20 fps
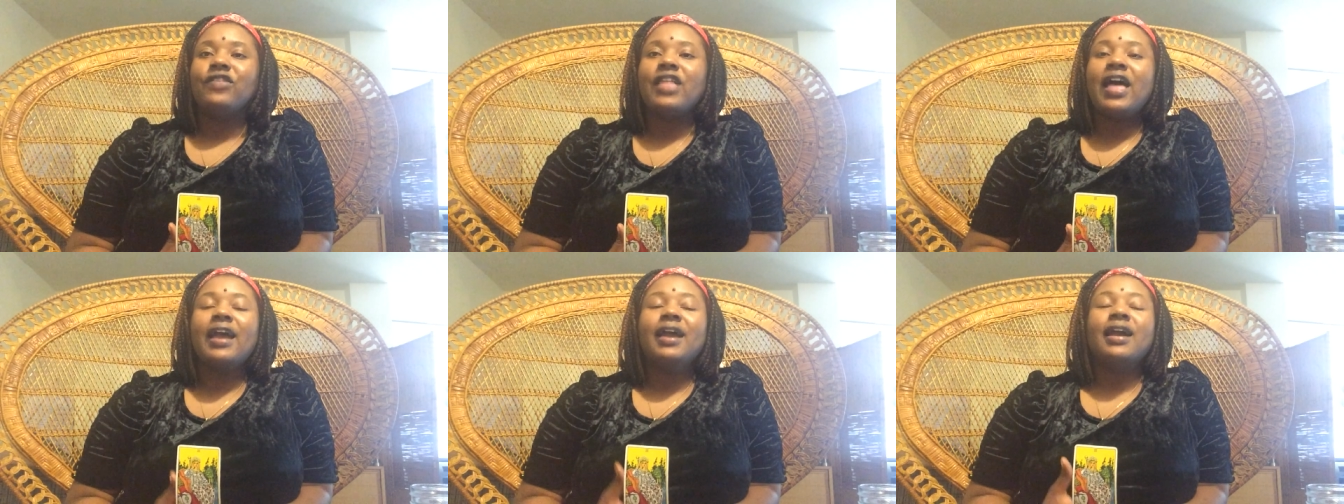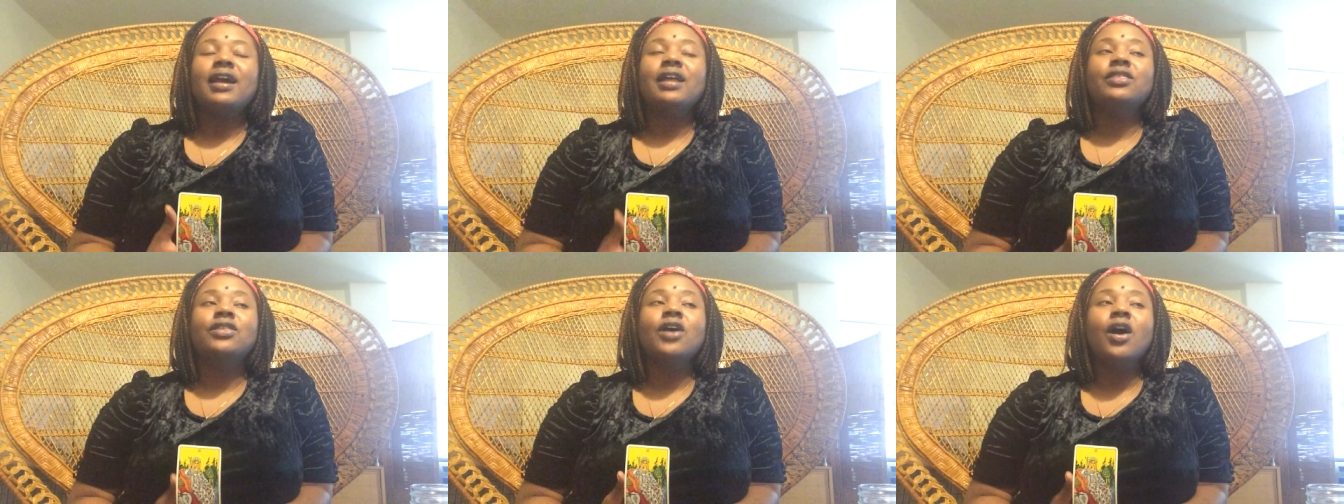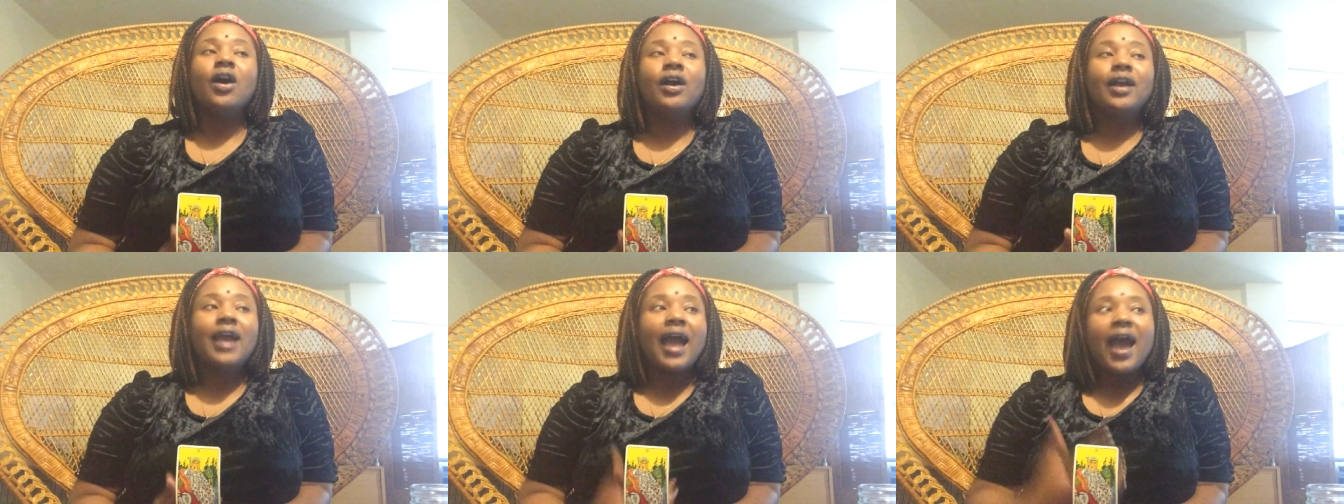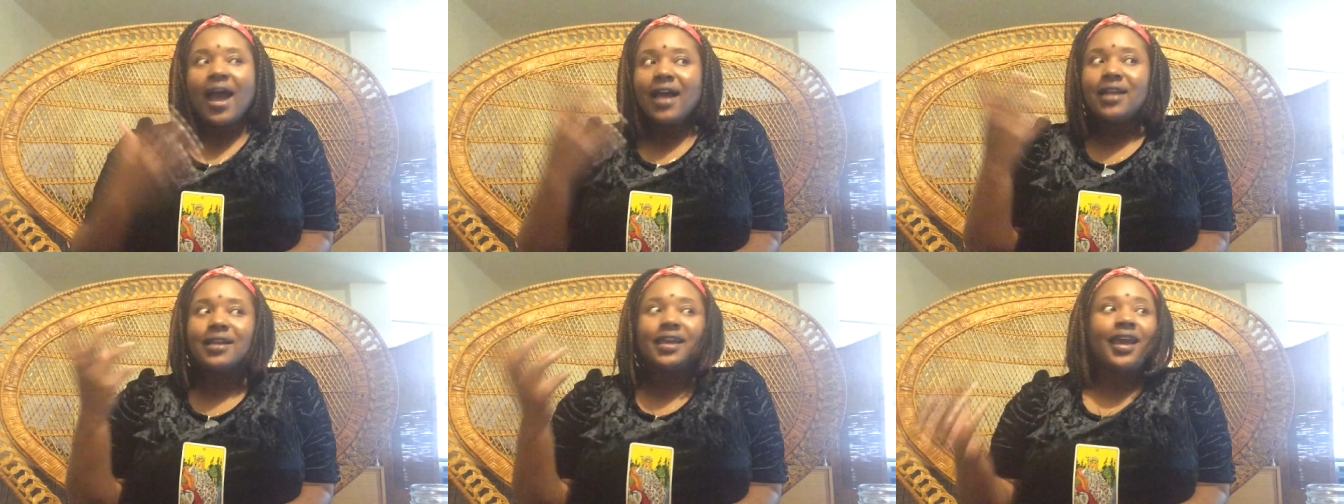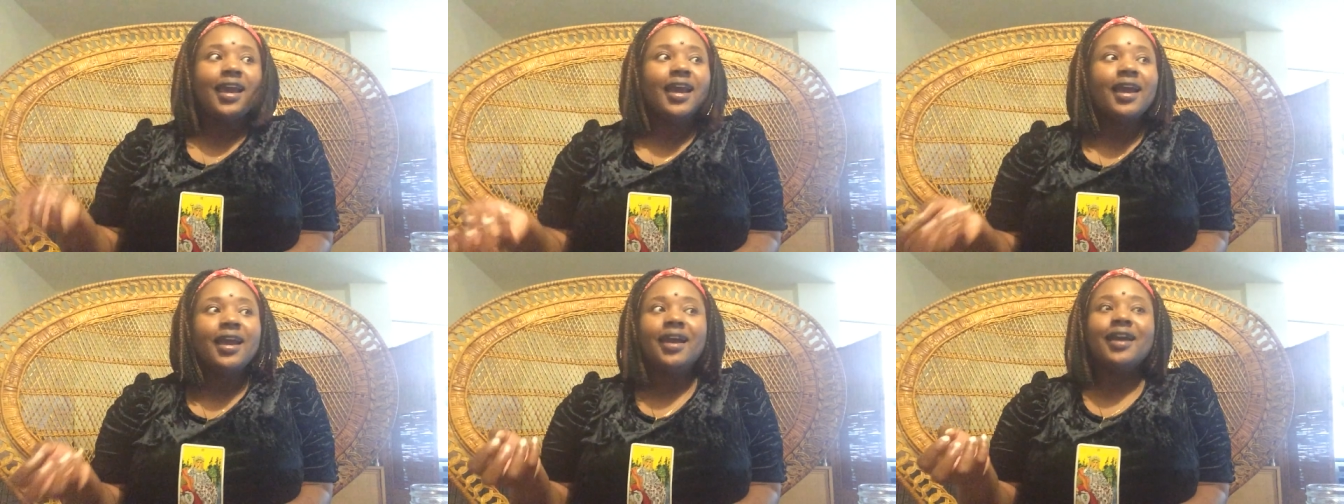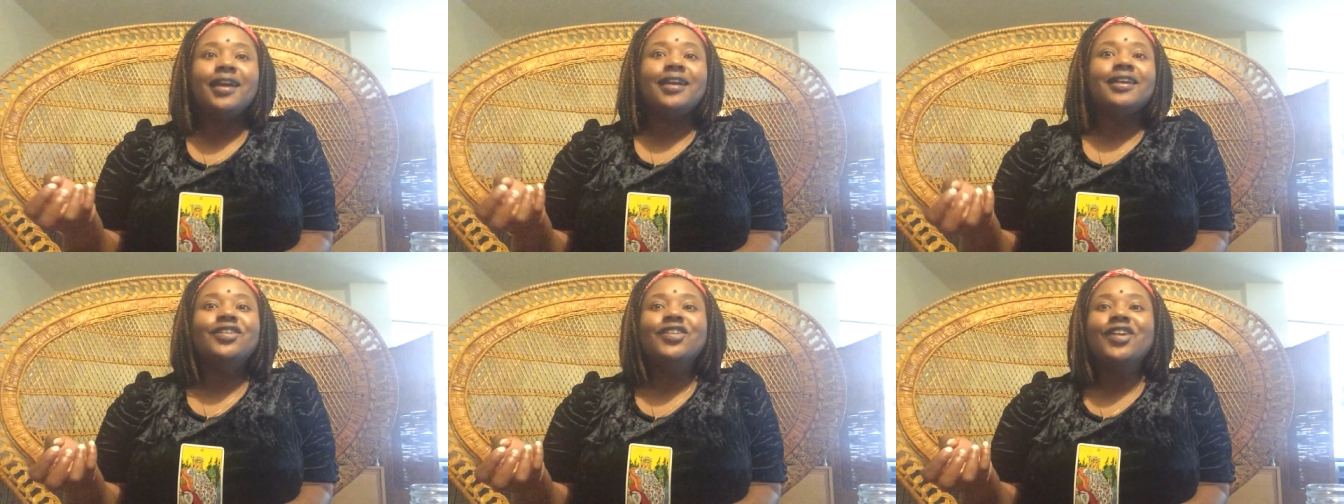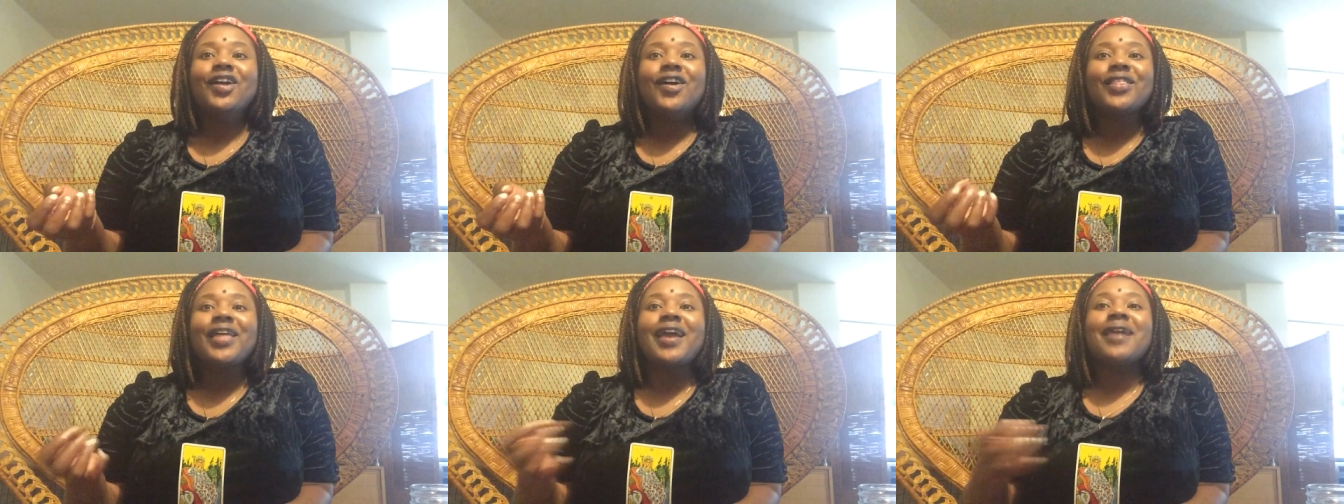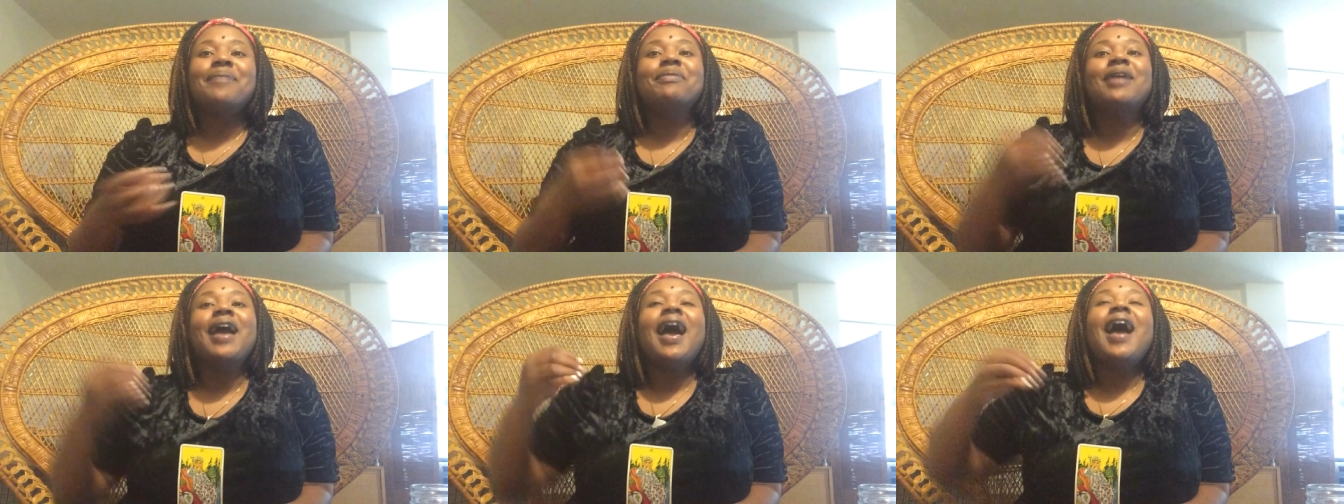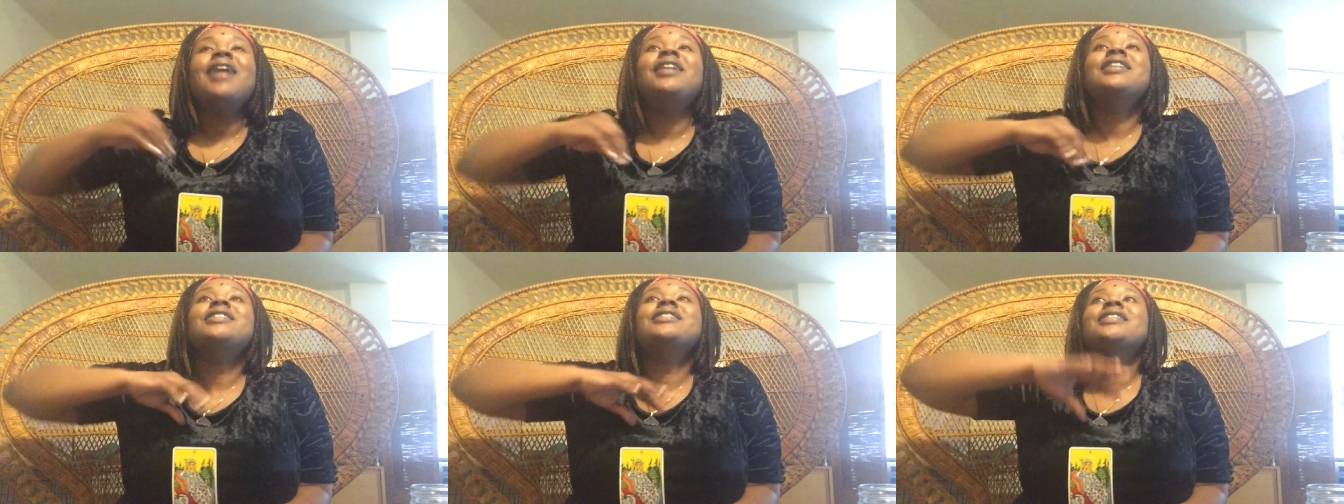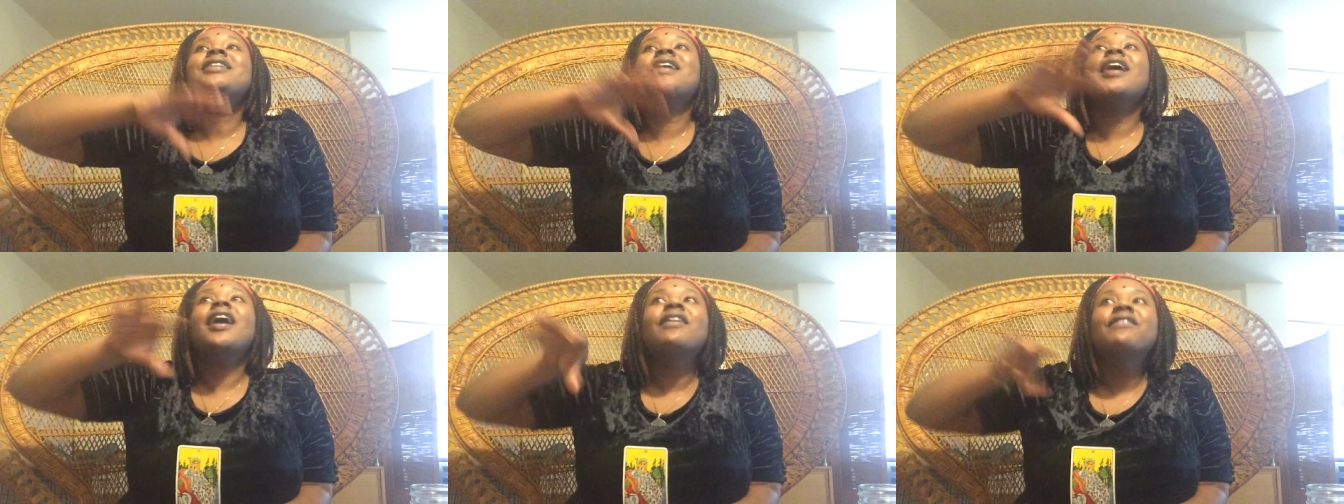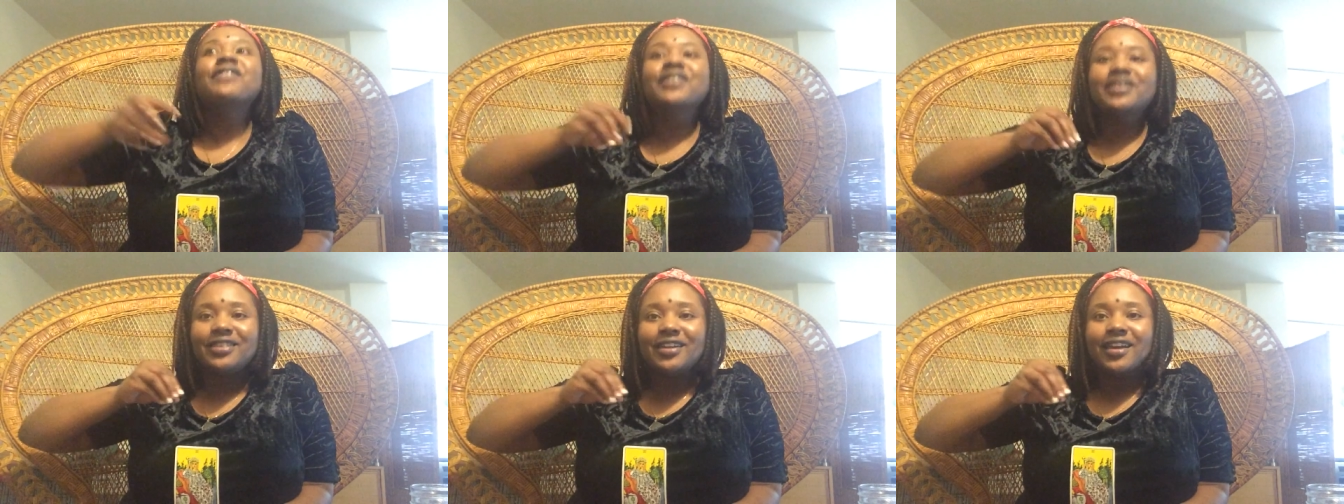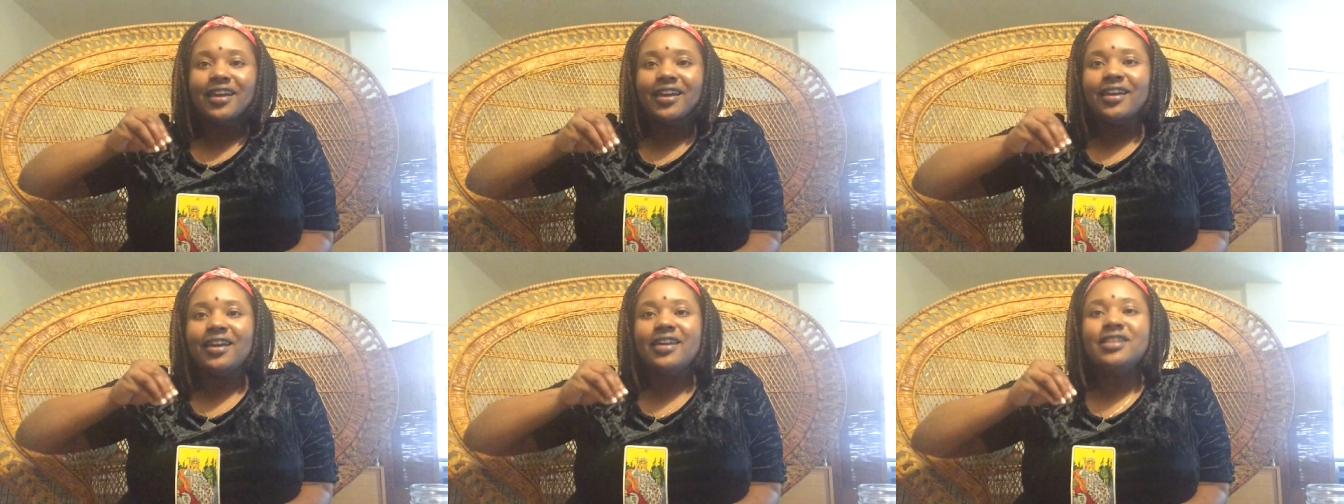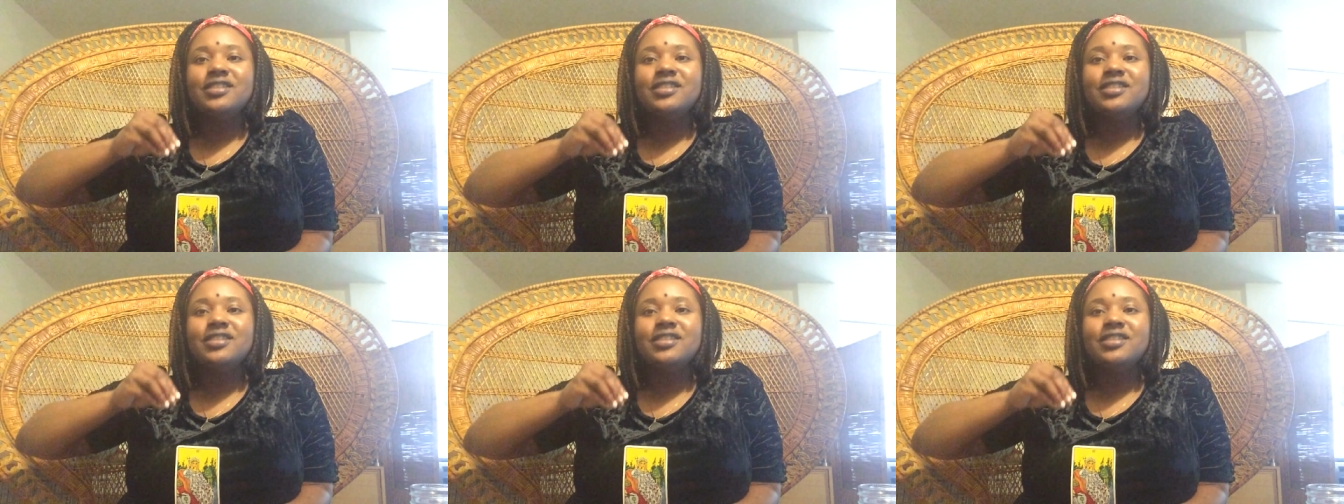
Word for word: Like the God can't, you know, like God is in everything.